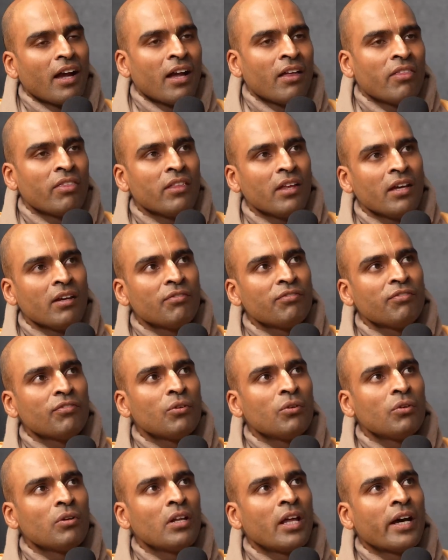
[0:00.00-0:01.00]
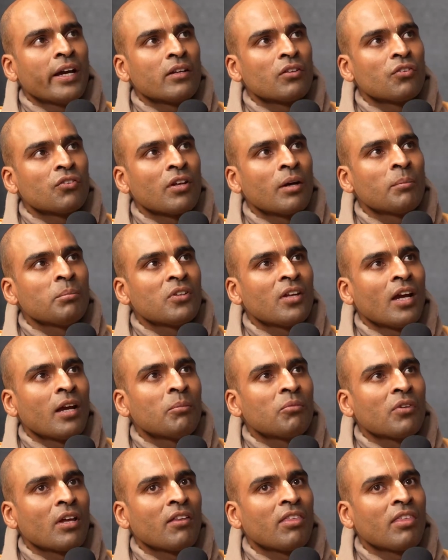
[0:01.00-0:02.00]
And therefore, like,
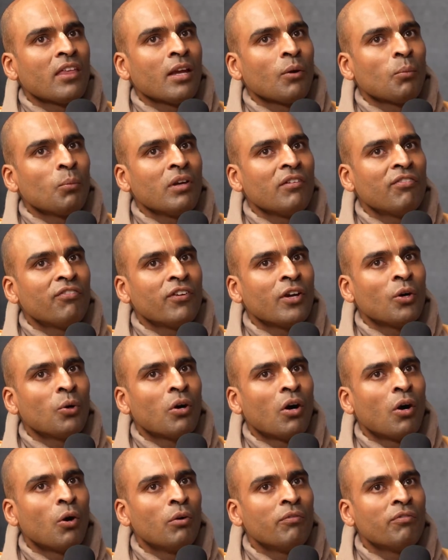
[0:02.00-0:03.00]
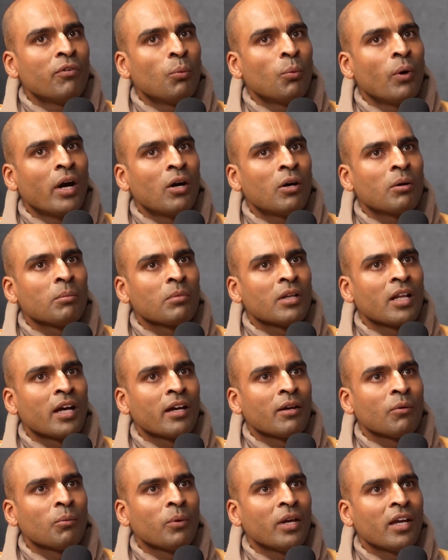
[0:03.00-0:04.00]
sometimes I think we feel overwhelmed.
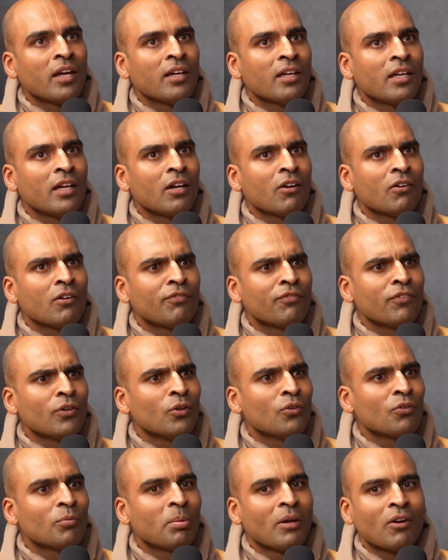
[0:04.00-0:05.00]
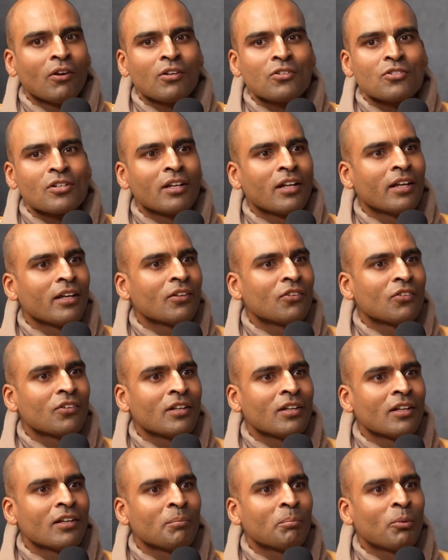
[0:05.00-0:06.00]
Like, we're here, a few spiritualists
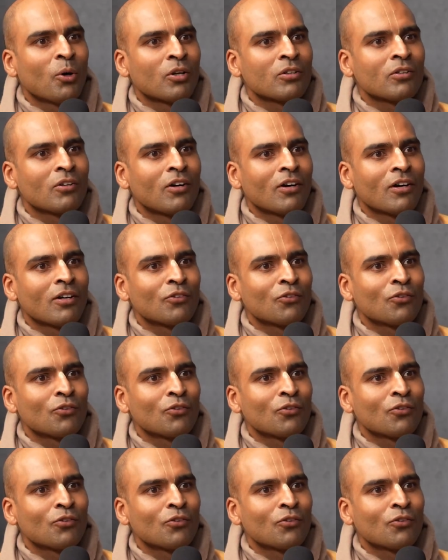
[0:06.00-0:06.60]
in a podcast